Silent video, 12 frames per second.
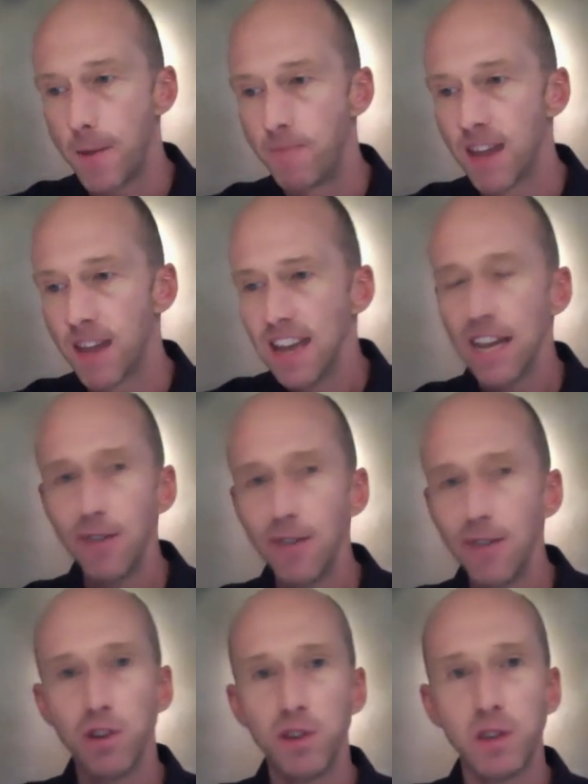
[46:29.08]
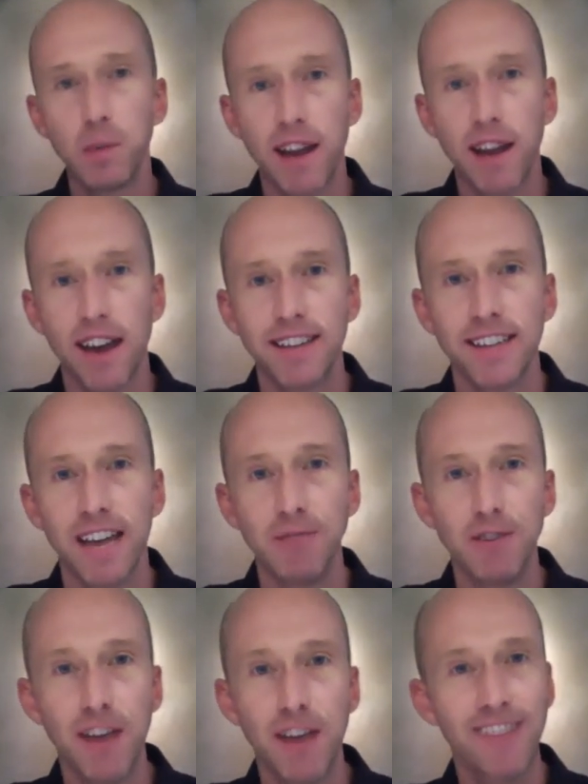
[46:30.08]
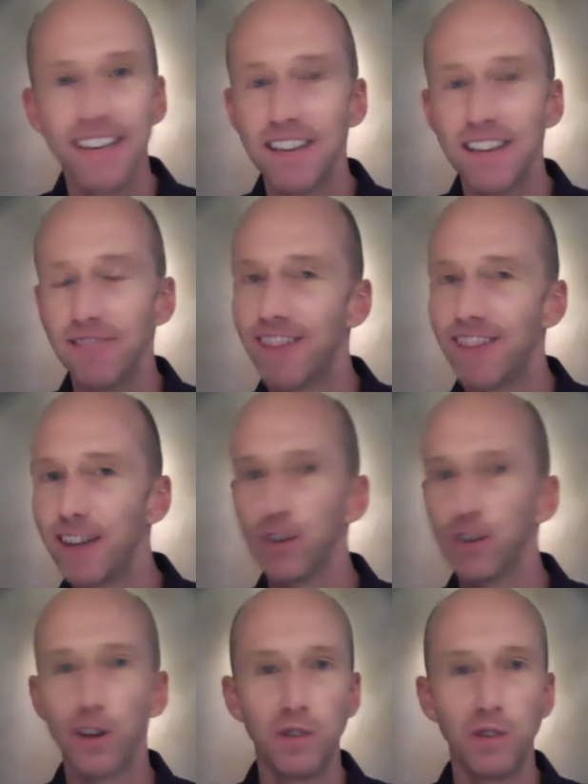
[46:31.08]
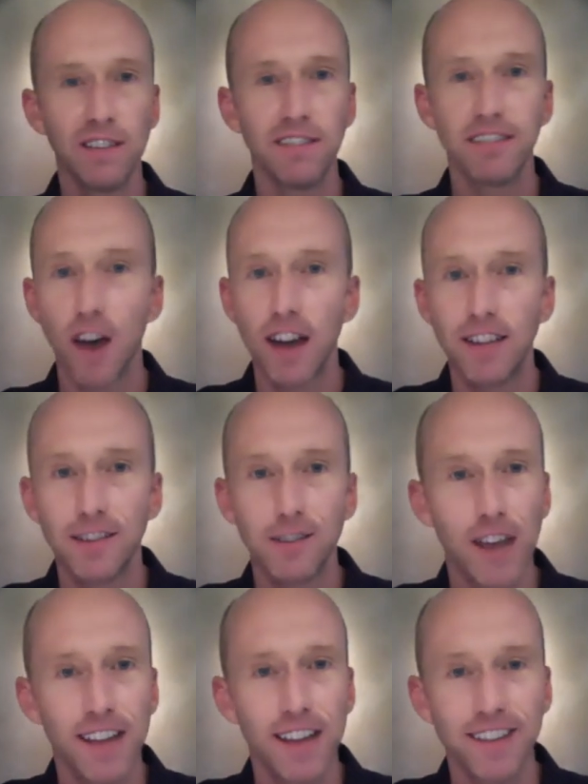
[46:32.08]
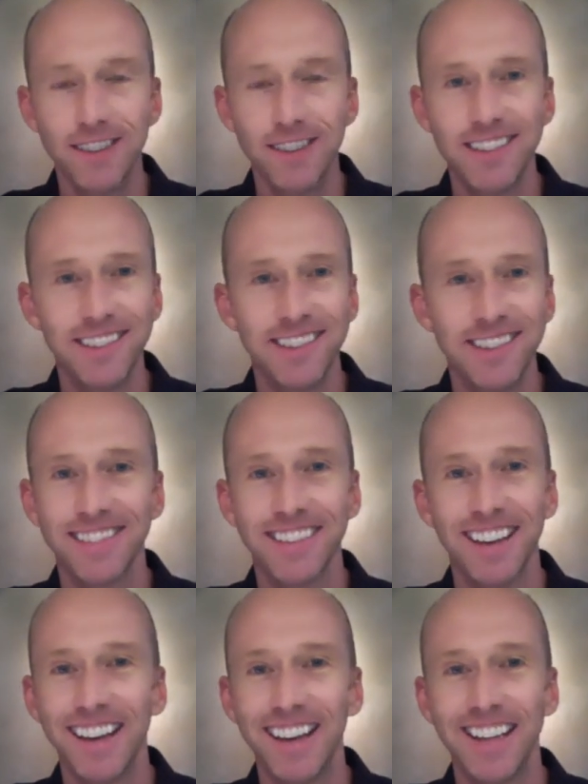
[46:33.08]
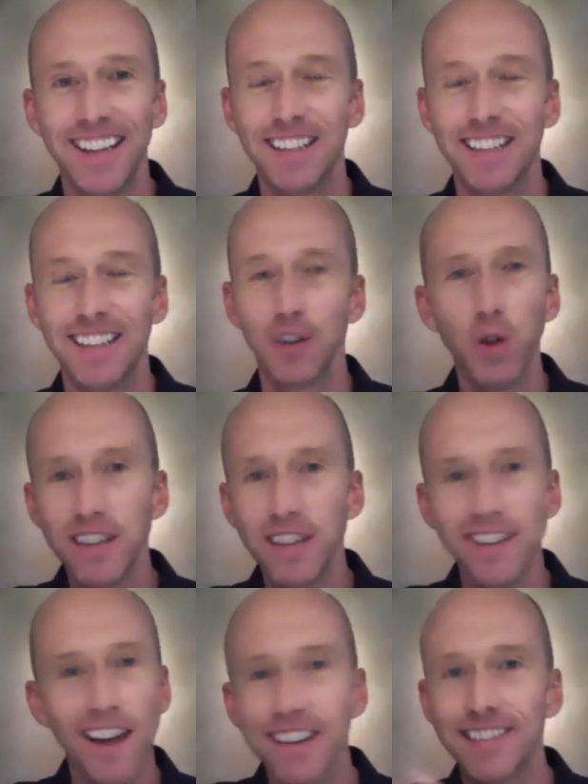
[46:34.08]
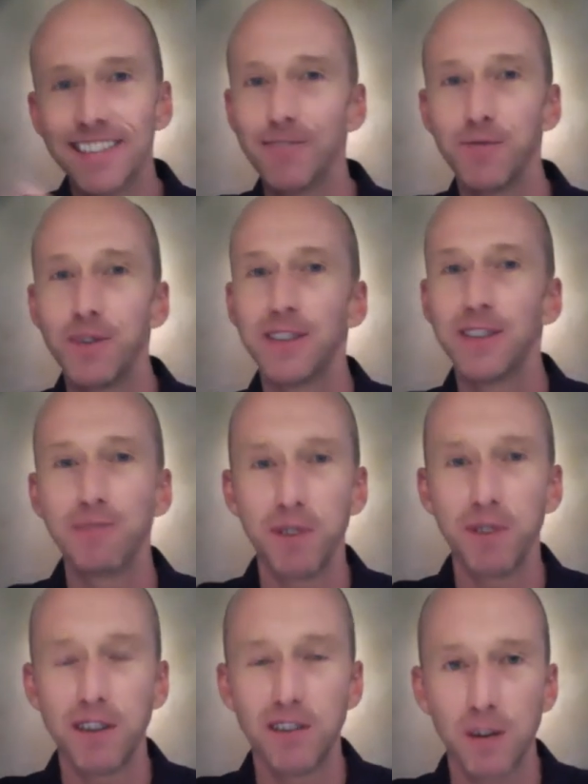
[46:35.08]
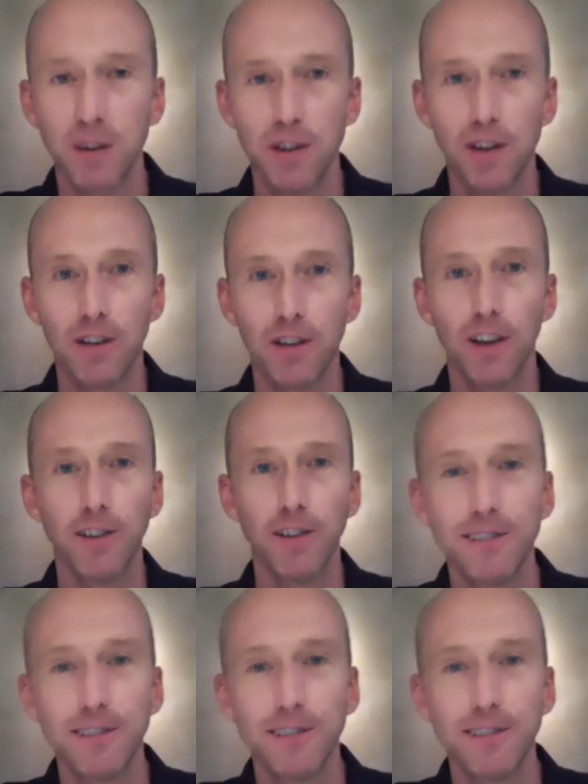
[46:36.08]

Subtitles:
David, we're just about out of time. Do you have any final closing thoughts, challenges, golden nuggets of wisdom you want to share with our crew?